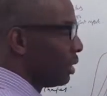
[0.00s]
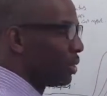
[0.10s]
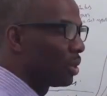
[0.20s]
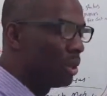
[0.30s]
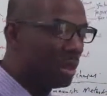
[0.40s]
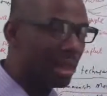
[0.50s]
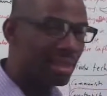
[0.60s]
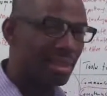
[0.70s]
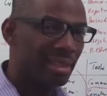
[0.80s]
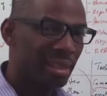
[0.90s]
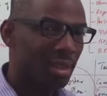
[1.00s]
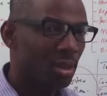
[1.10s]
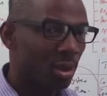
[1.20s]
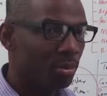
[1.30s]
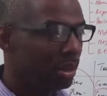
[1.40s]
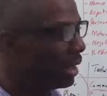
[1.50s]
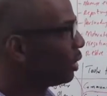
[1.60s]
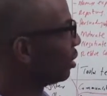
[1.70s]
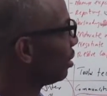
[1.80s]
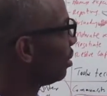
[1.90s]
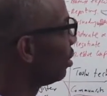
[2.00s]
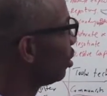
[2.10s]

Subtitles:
So you get 6 communication